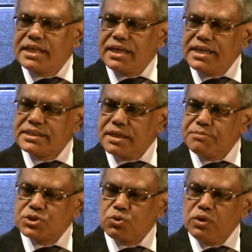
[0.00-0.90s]
they are running
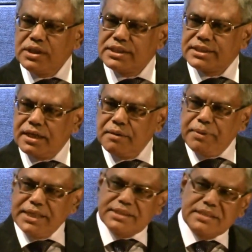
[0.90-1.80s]
some school in the certain
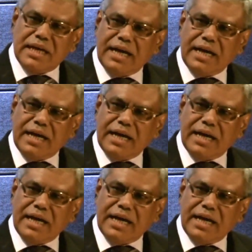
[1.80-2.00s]
places.